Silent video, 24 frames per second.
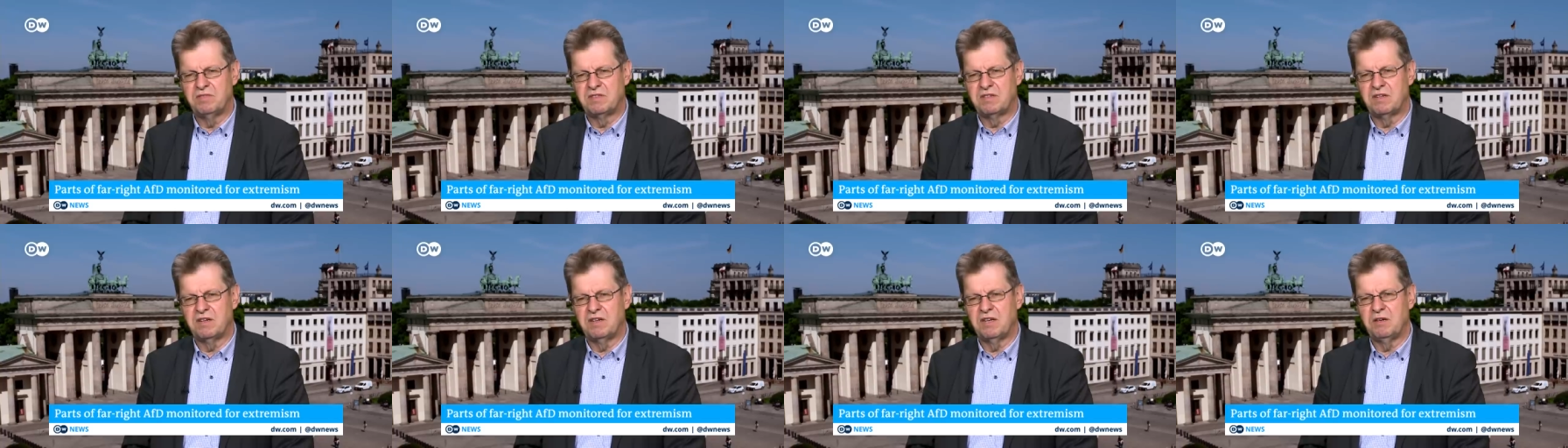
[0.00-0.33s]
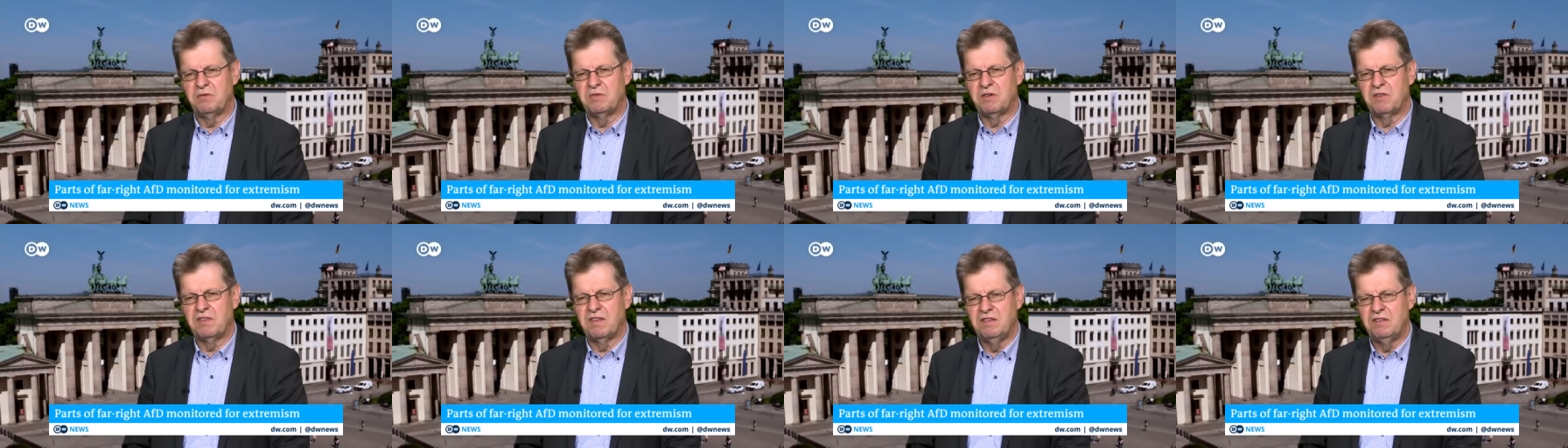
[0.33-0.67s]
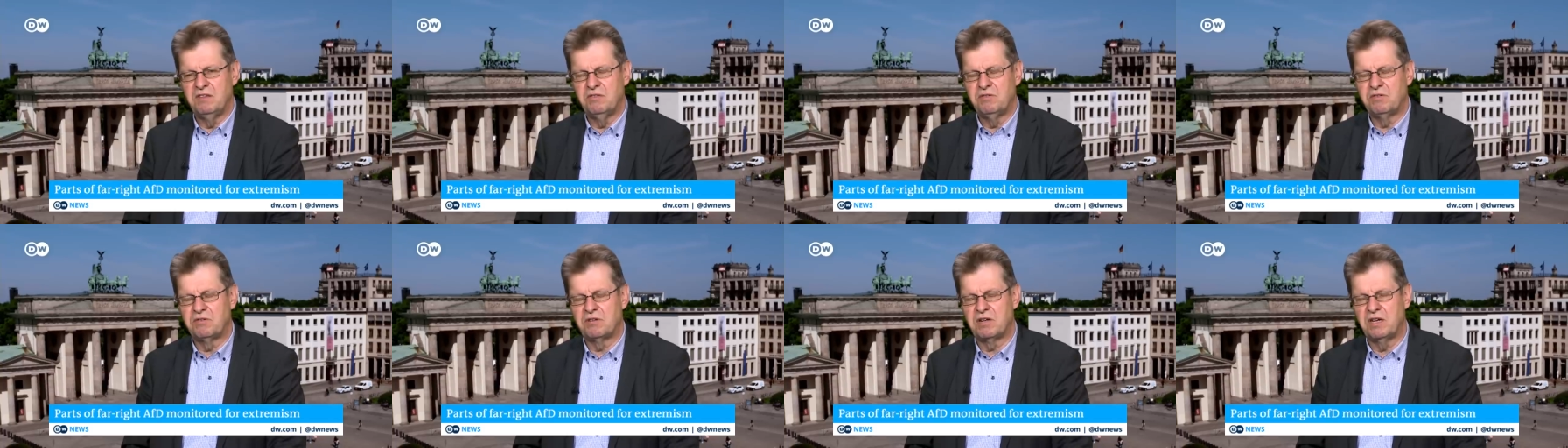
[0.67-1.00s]
starting with
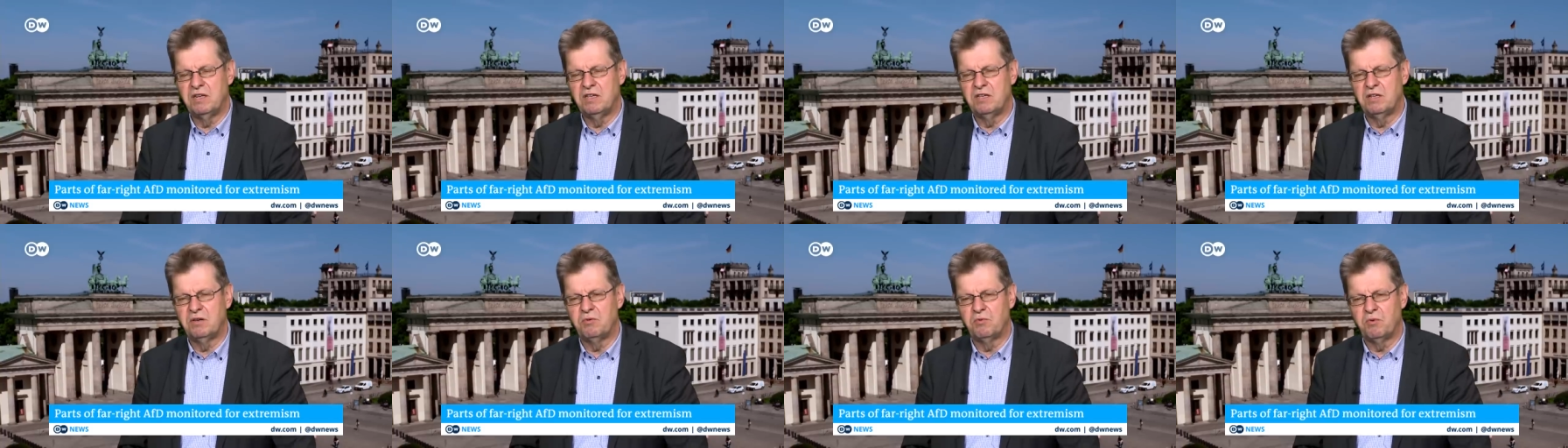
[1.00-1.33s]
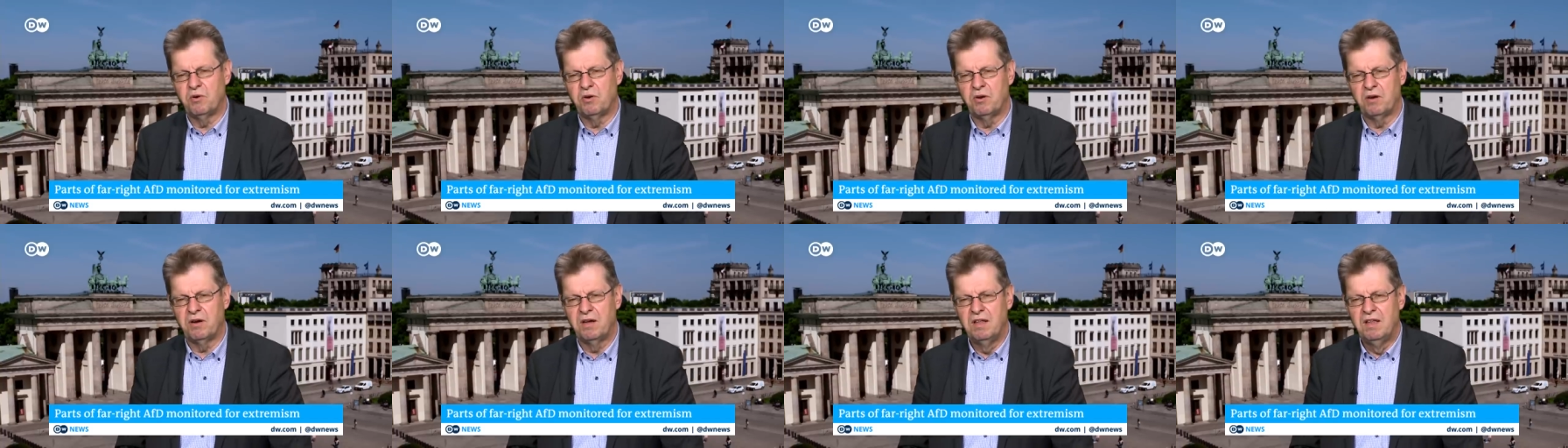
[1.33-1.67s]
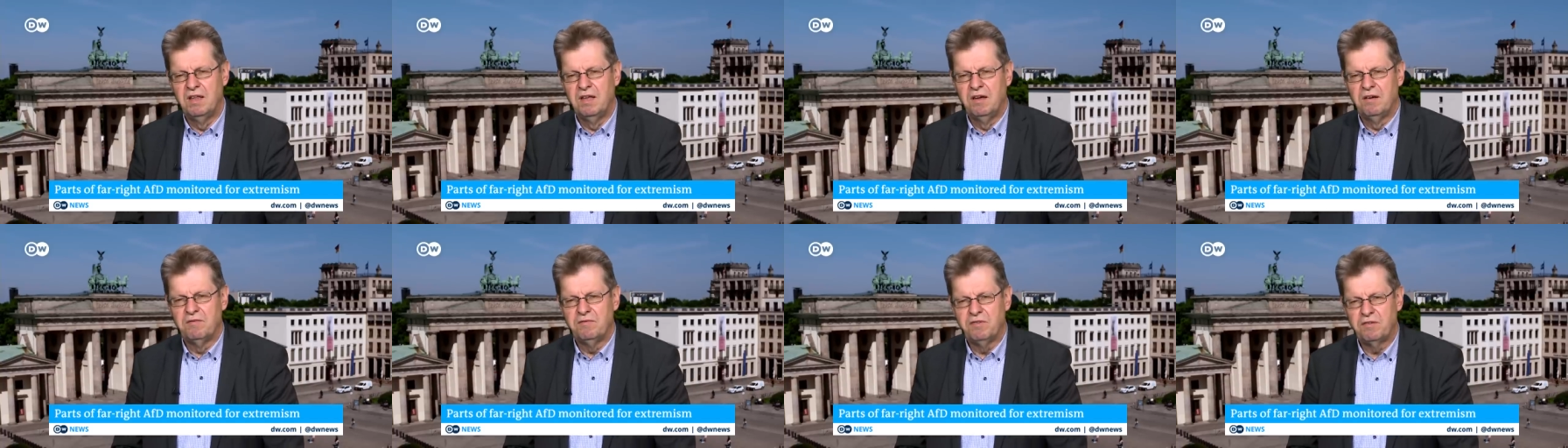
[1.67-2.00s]
the Ukrainian war,
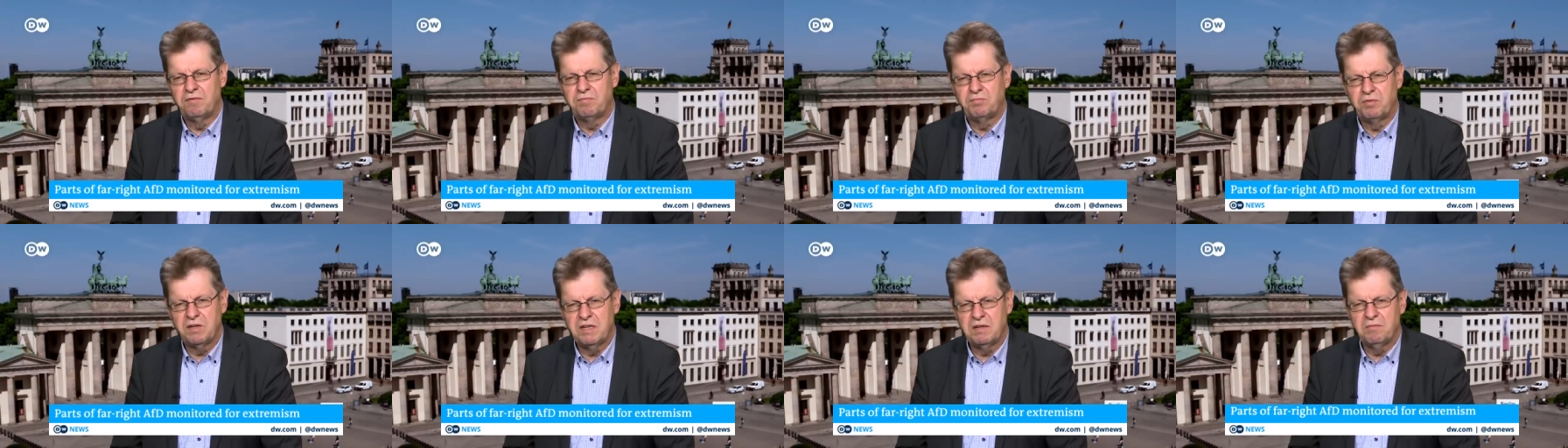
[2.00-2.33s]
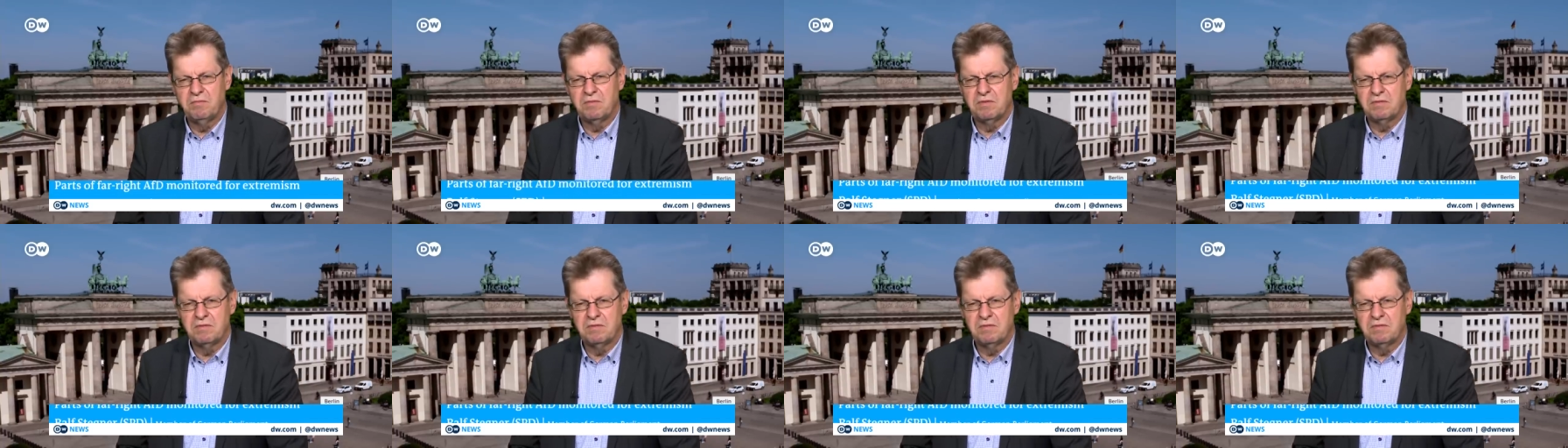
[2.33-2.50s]
we've pretty,